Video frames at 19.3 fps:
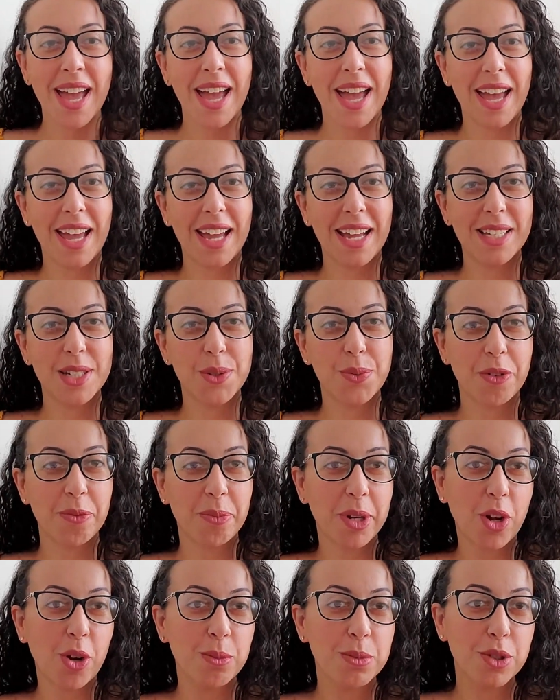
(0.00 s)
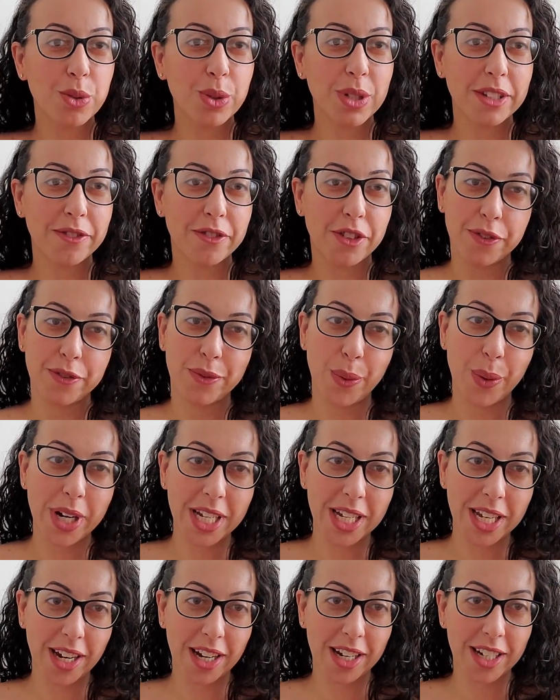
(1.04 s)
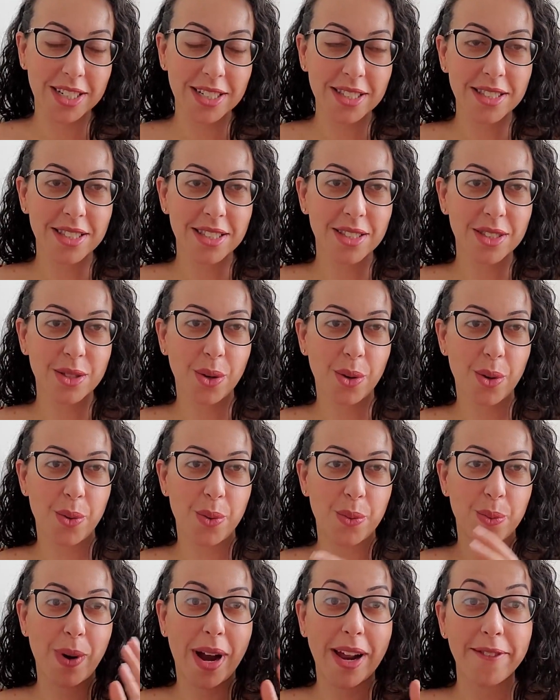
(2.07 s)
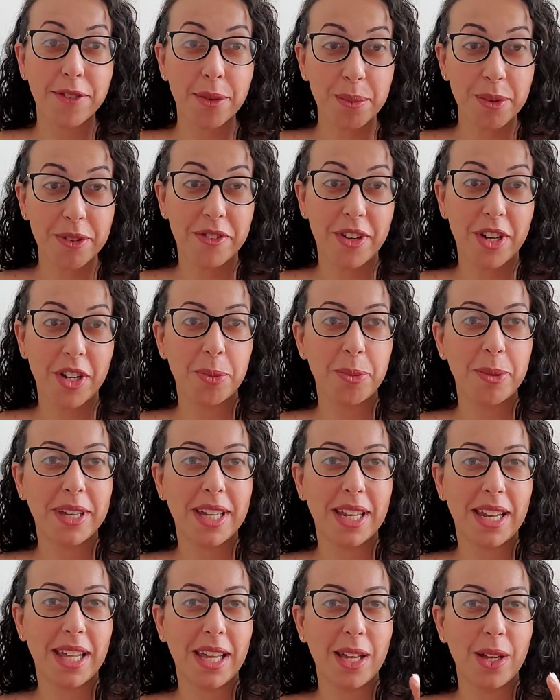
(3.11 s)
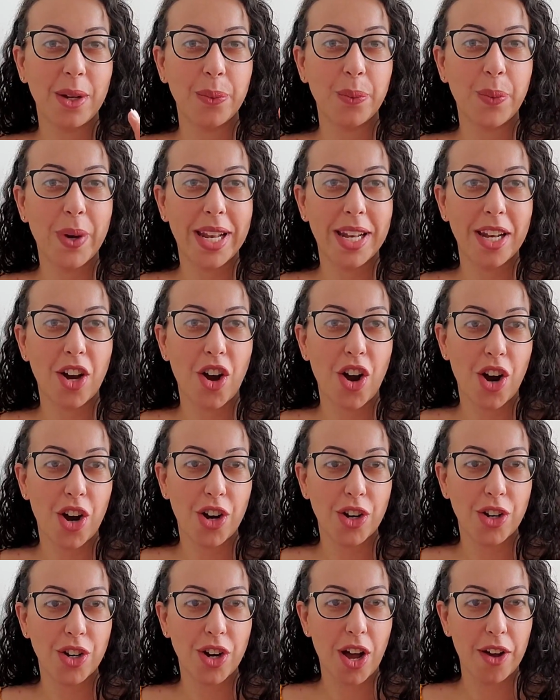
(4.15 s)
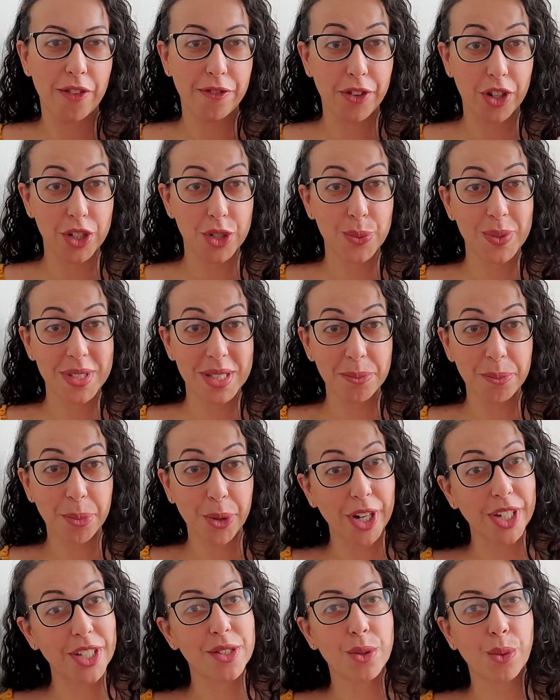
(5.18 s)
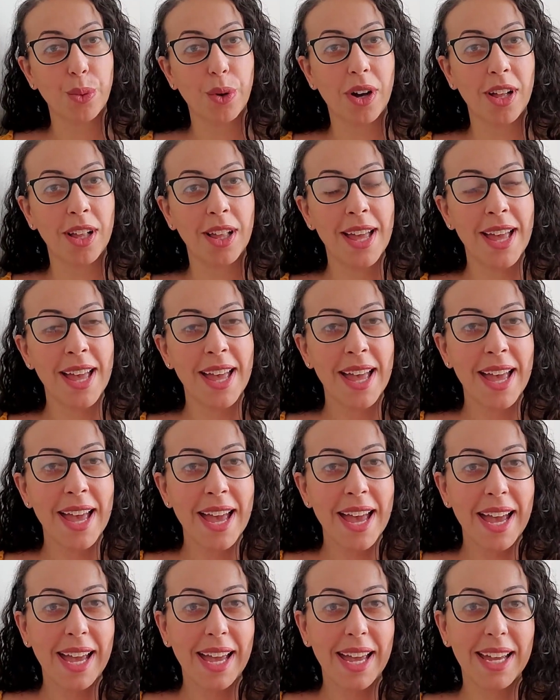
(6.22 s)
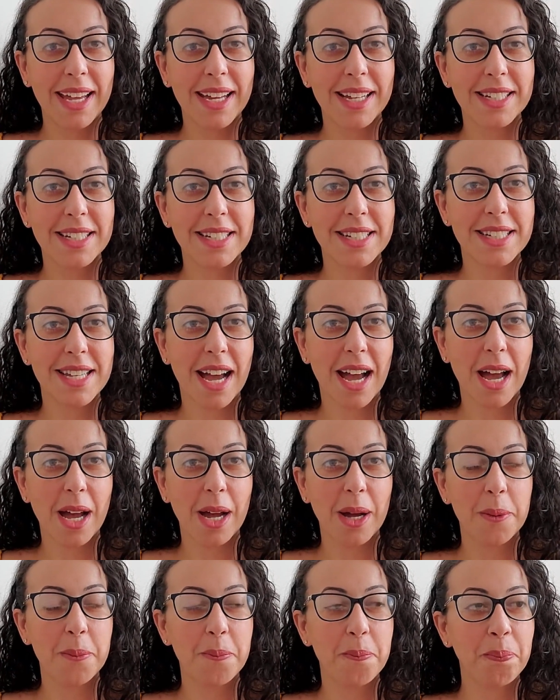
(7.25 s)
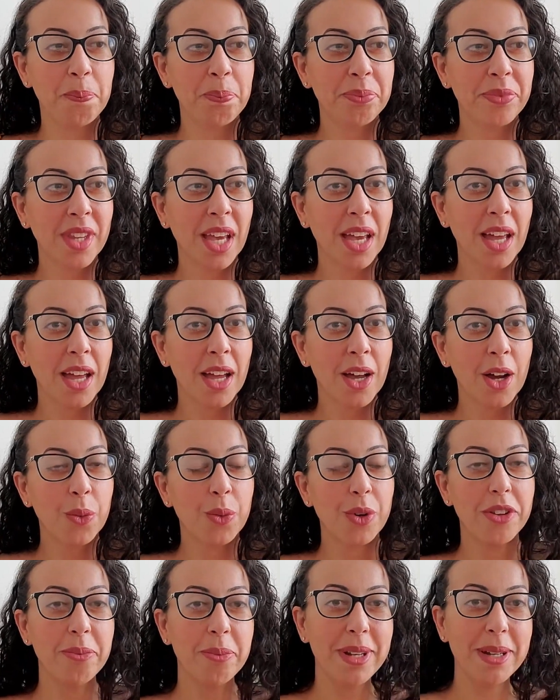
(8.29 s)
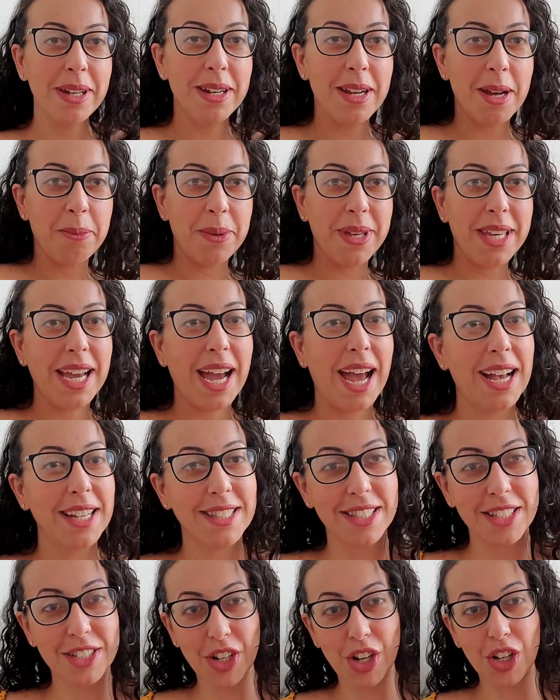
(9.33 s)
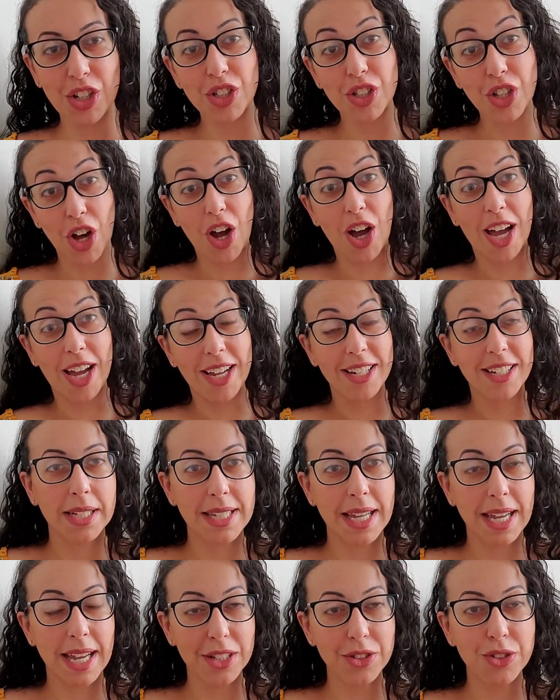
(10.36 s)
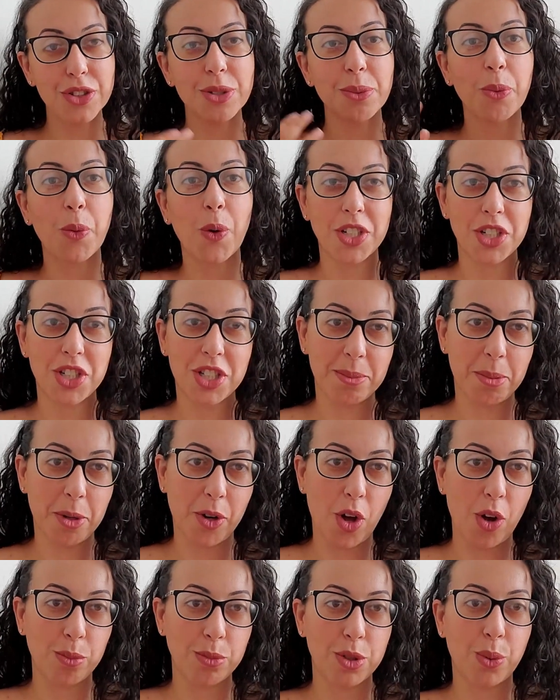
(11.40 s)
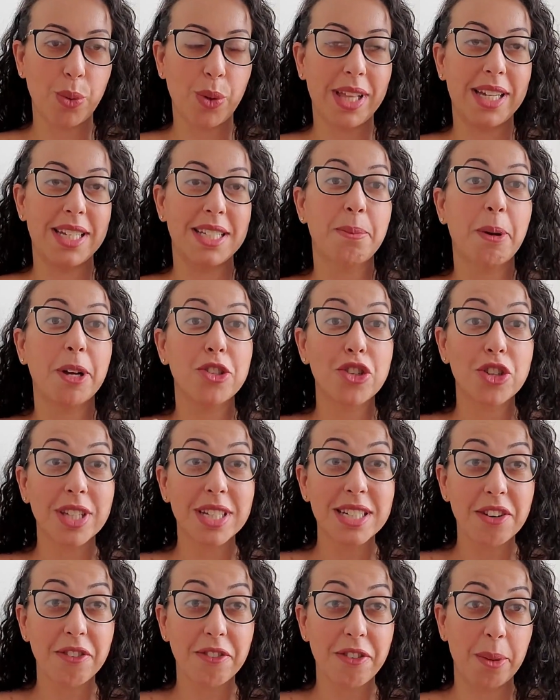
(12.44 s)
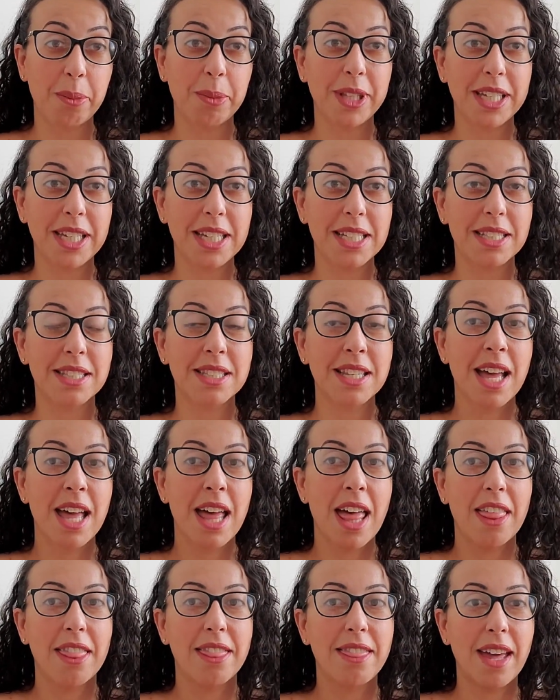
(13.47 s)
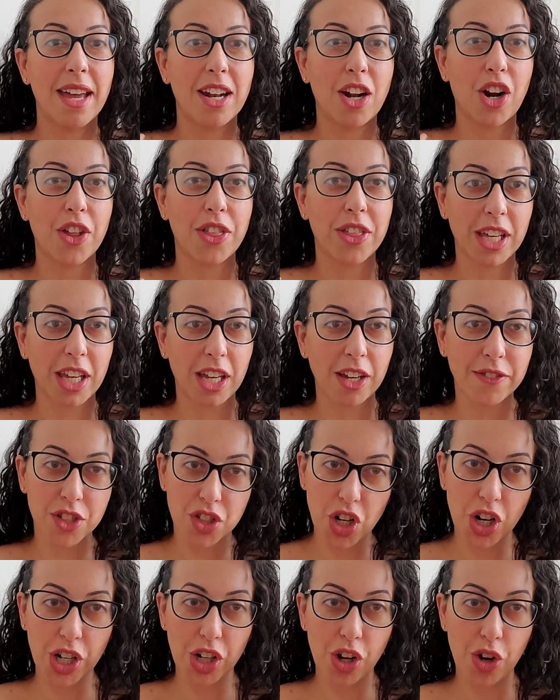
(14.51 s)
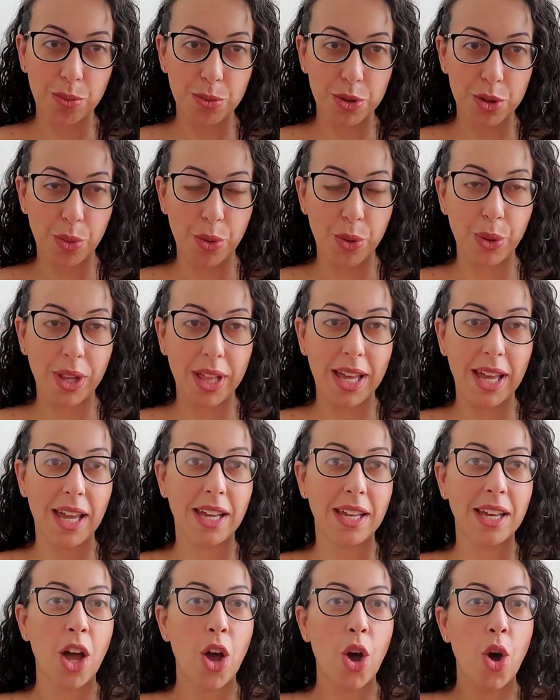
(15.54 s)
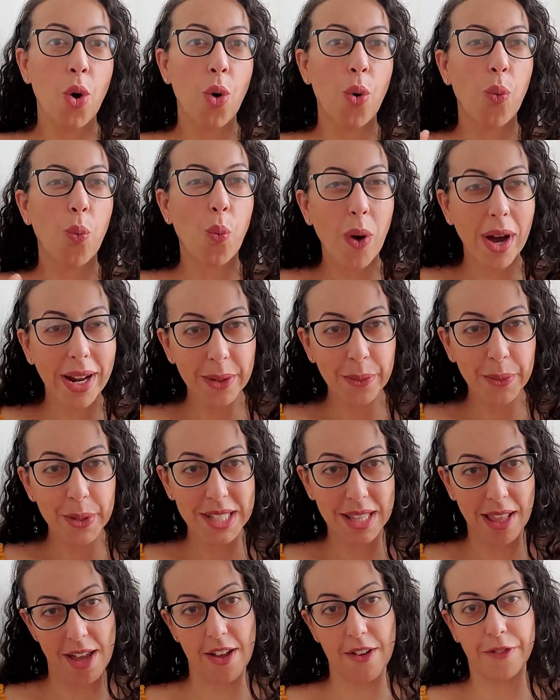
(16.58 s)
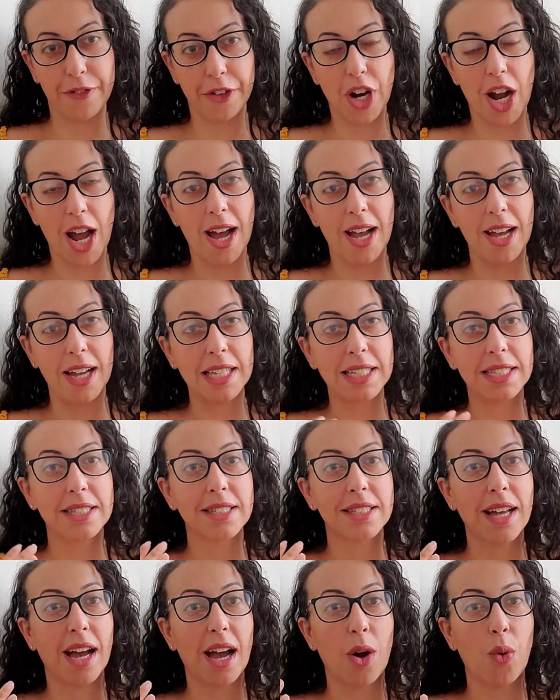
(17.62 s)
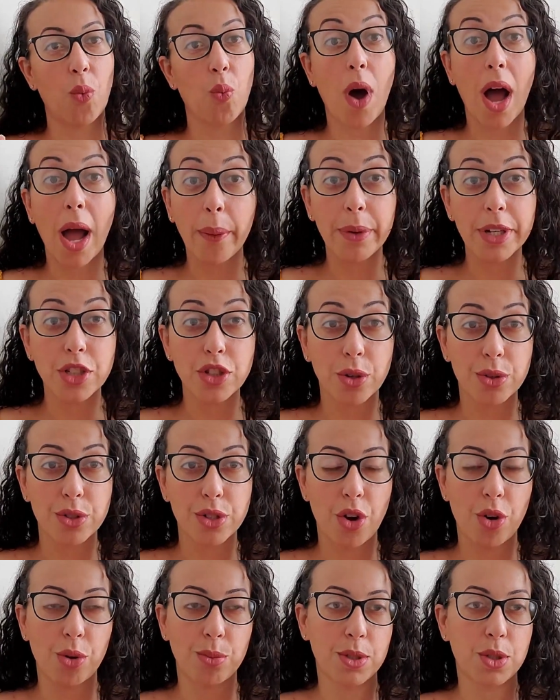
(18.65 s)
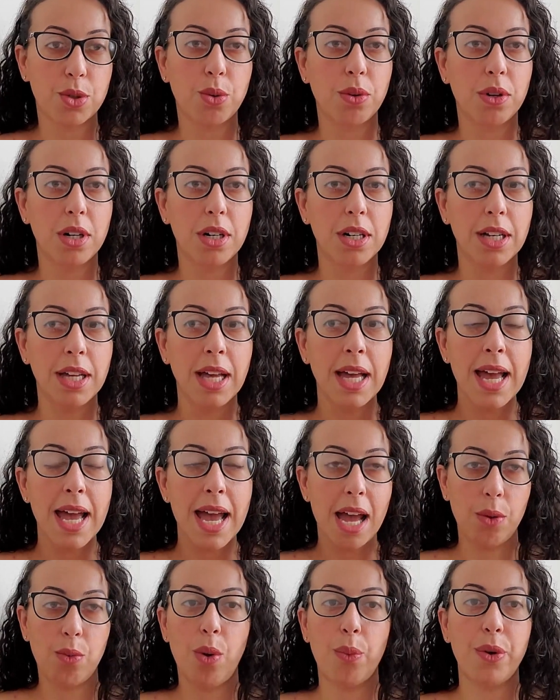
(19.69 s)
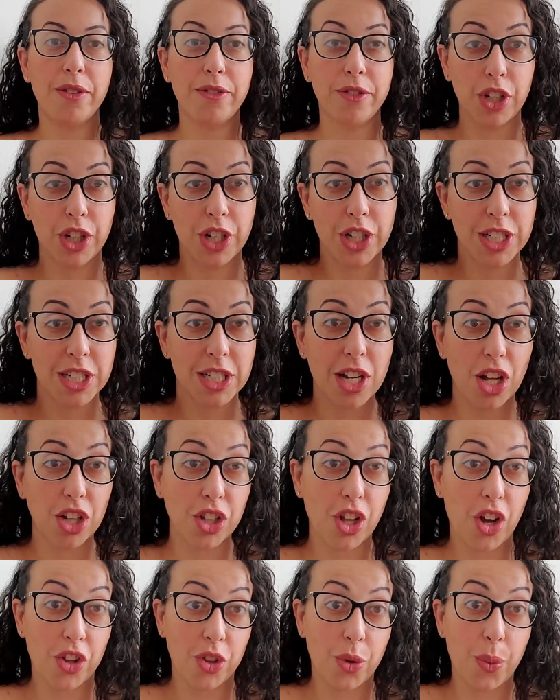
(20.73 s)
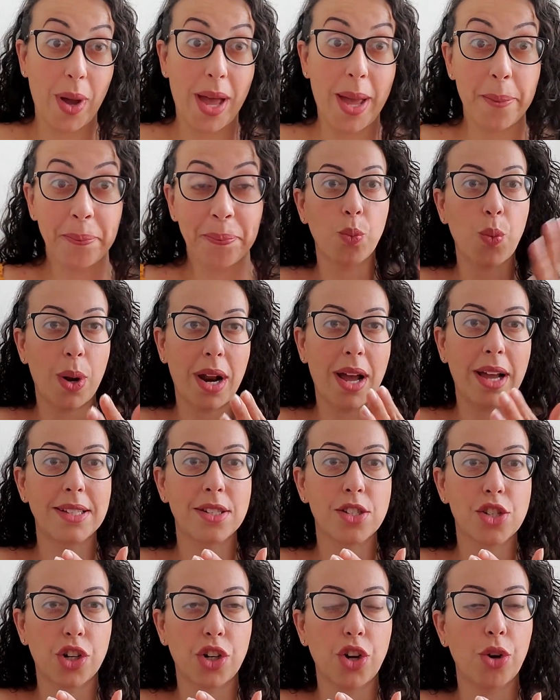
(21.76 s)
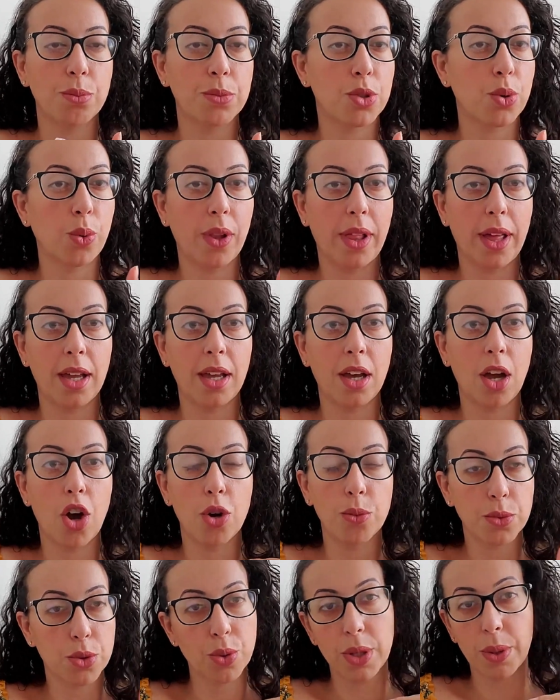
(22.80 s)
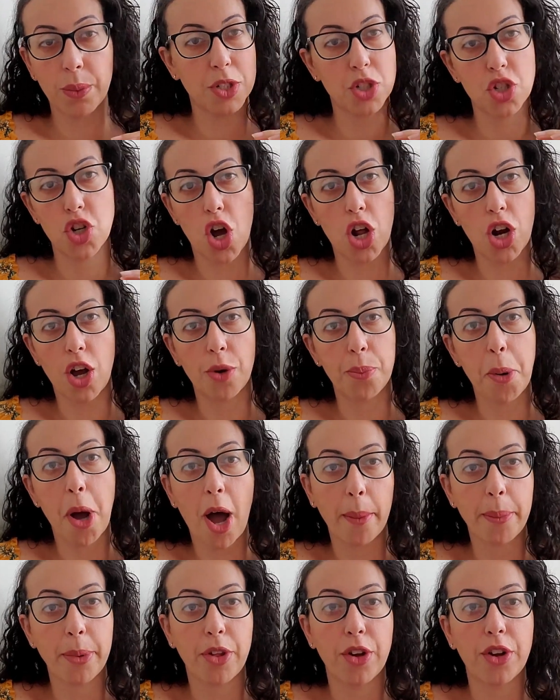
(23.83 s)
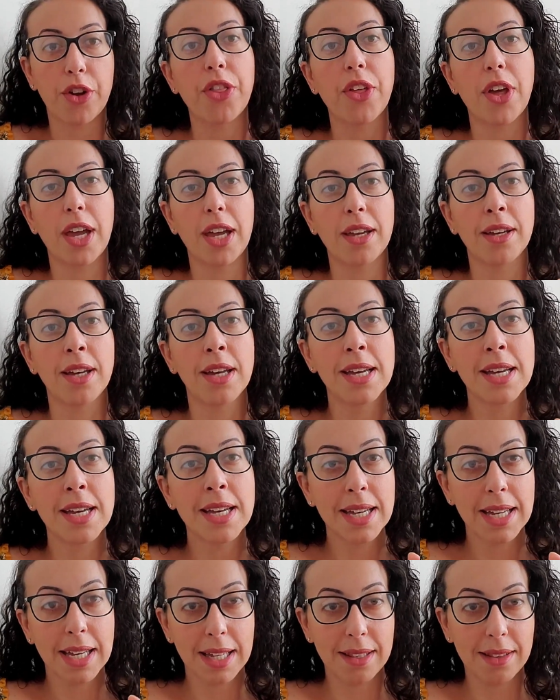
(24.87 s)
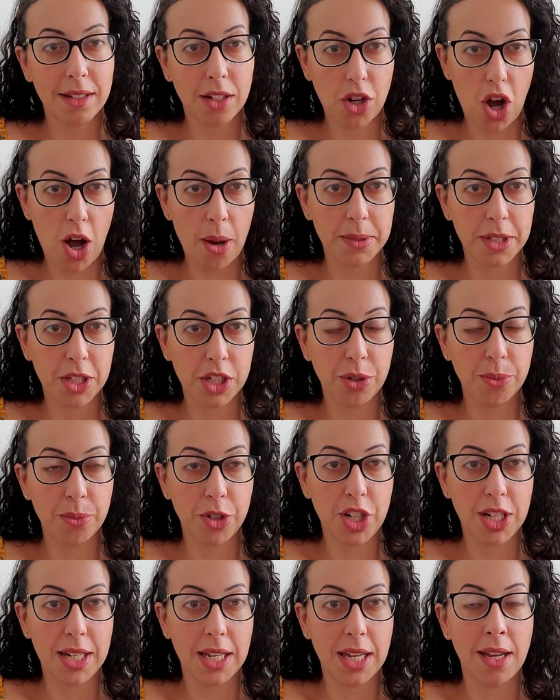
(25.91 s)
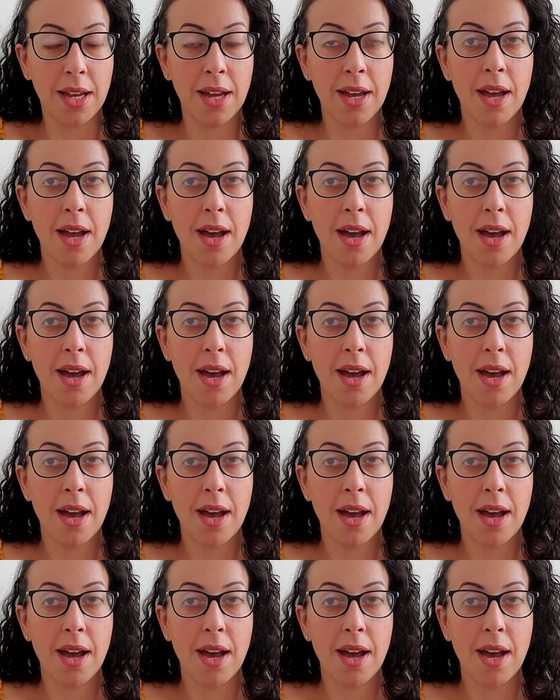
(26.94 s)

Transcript: And we've been homeschooling for 4 years, so right from the very beginning when our first was in preschool. And we've been being asked a lot to answer some questions about homeschooling, especially to families that are thinking of starting homeschooling, what it was like for us, why we chose to homeschool, and what we've learned along the way. When I started homeschooling was not a popular thing in the Coptic community,